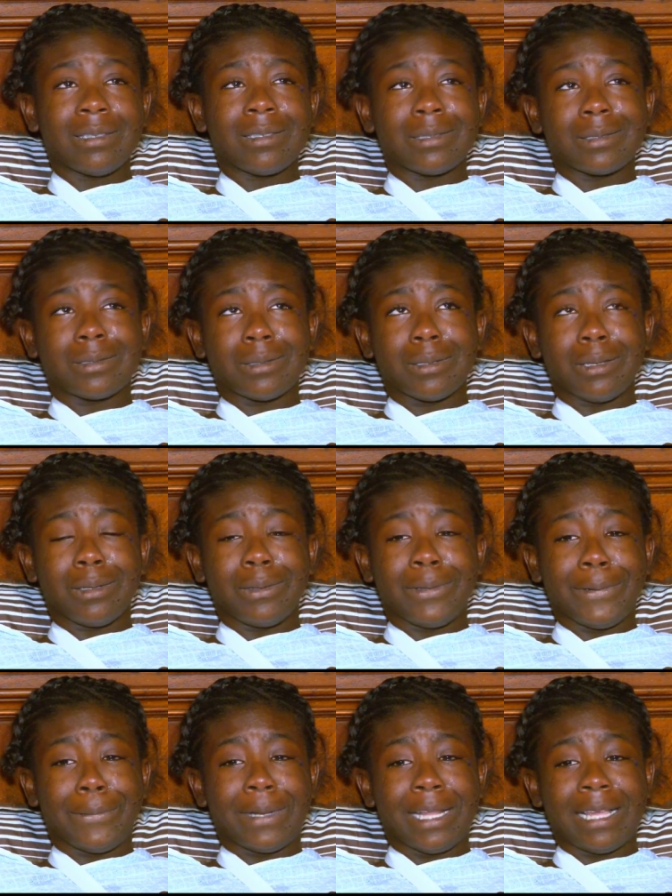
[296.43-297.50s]
I just
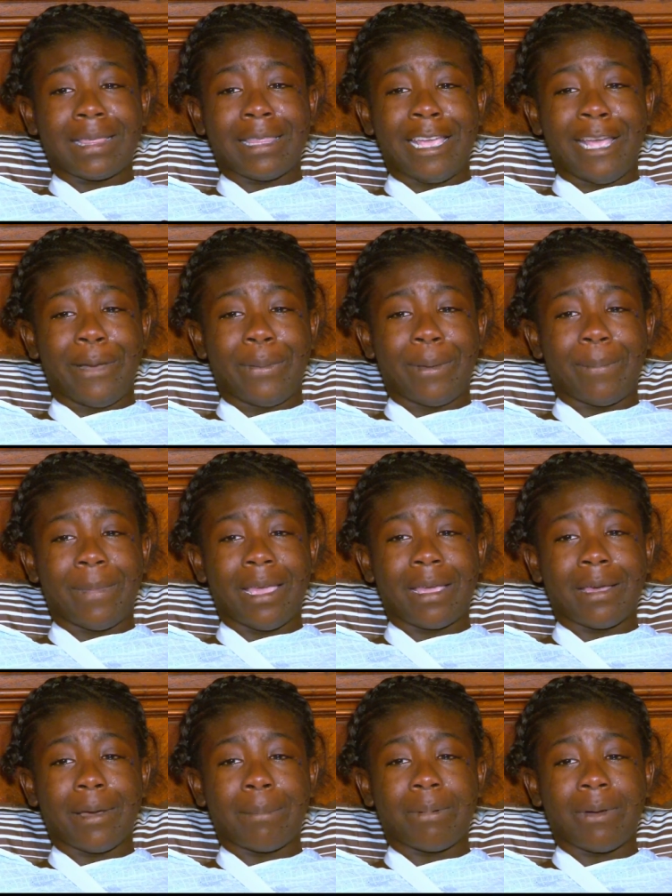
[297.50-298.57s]
do what I think would
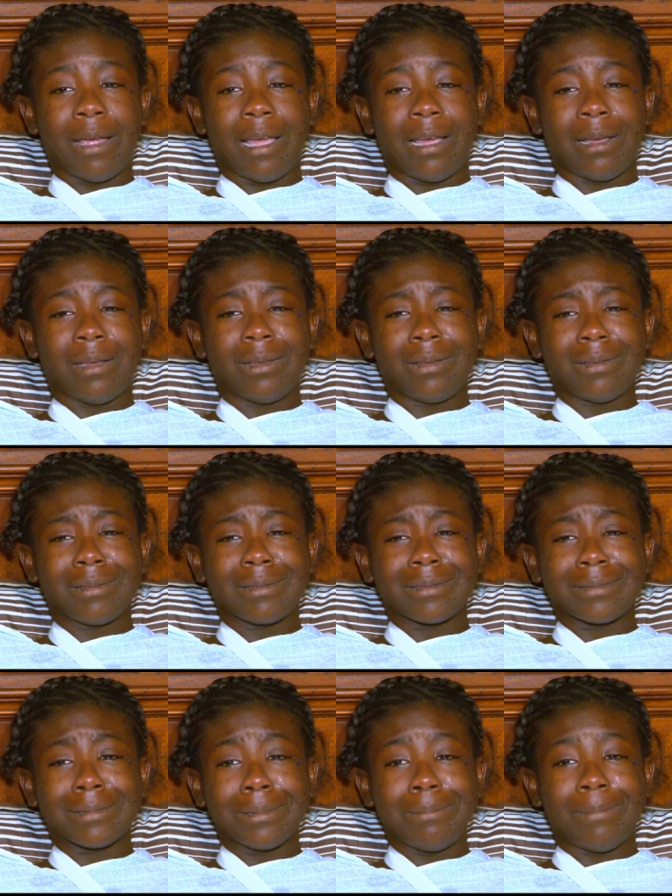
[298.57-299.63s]
make her proud,
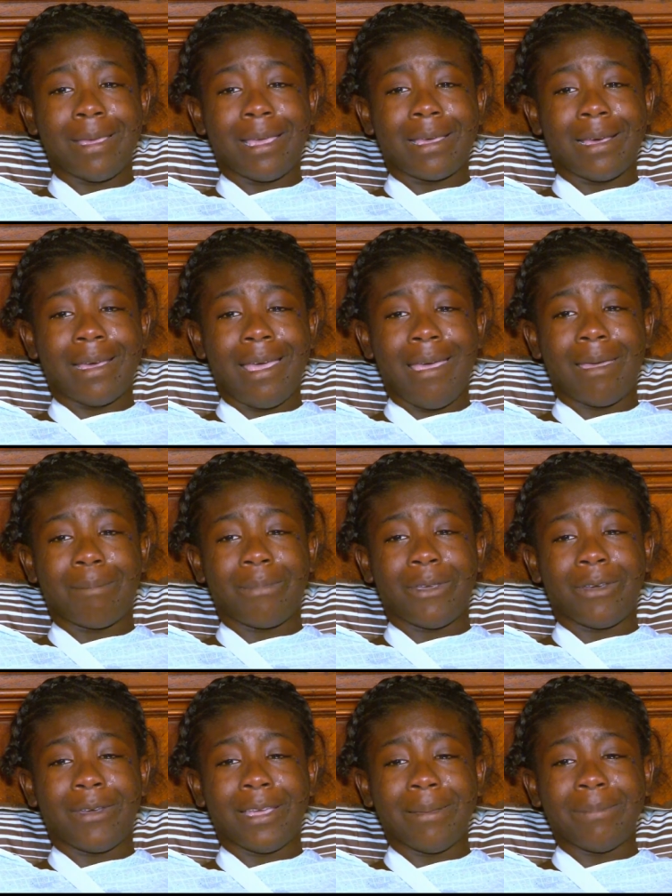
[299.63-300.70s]
make her
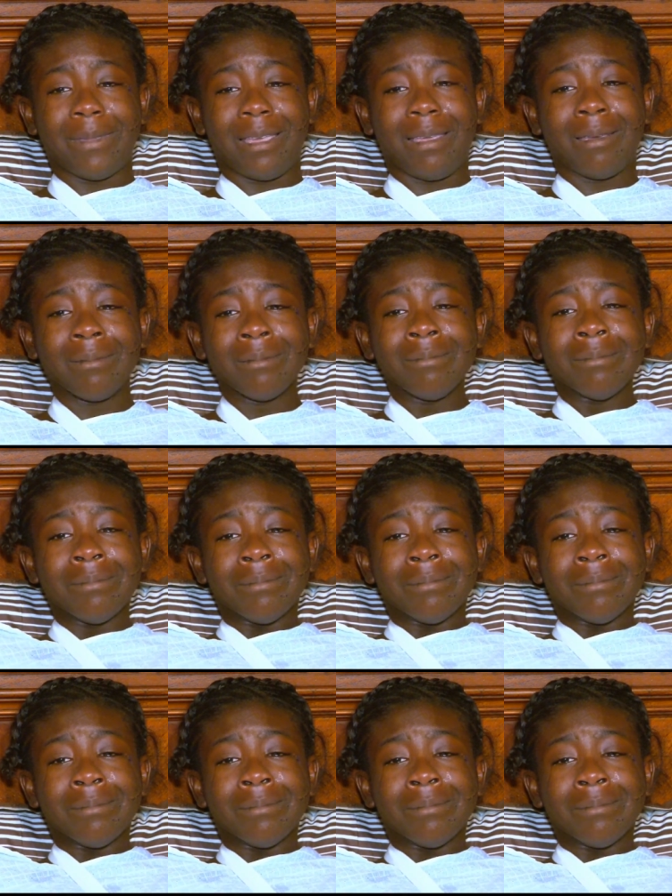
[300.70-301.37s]
happy with me.